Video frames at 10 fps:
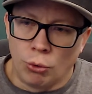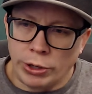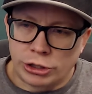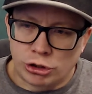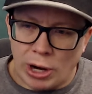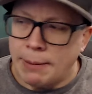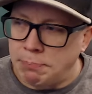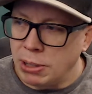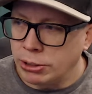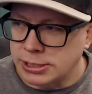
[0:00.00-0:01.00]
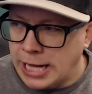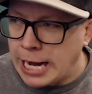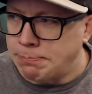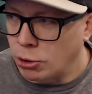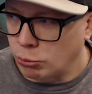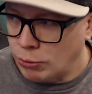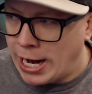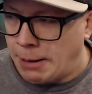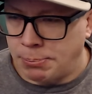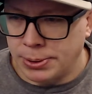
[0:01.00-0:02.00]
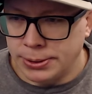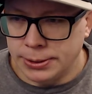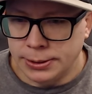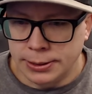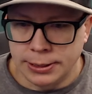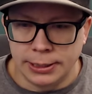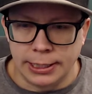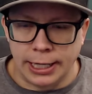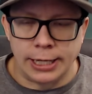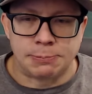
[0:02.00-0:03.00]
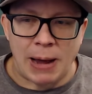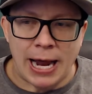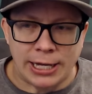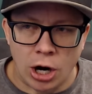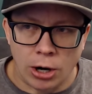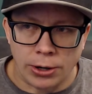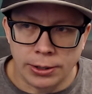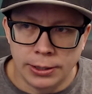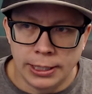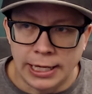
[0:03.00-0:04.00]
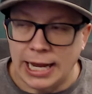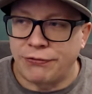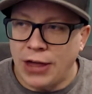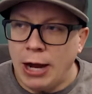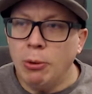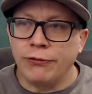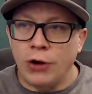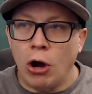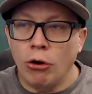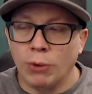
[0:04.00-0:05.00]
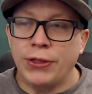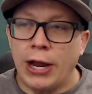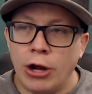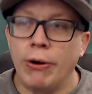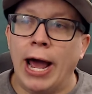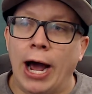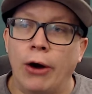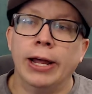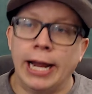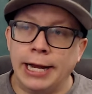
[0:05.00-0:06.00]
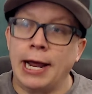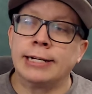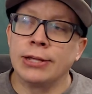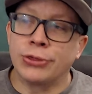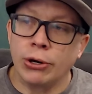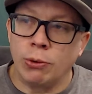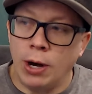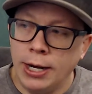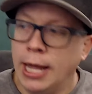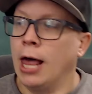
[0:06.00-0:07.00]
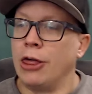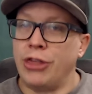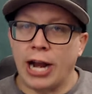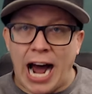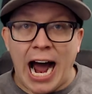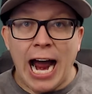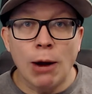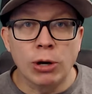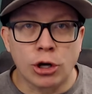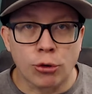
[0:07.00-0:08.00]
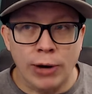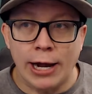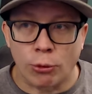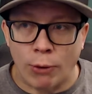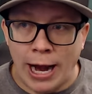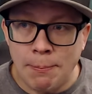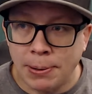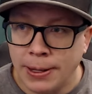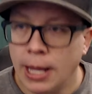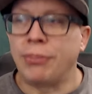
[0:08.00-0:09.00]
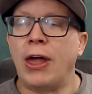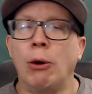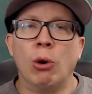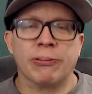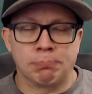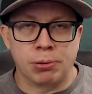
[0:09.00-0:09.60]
would try to build a skateboard ramp in his backyard. If they would have known what they know now in 1931, that I would create a ramp, they would have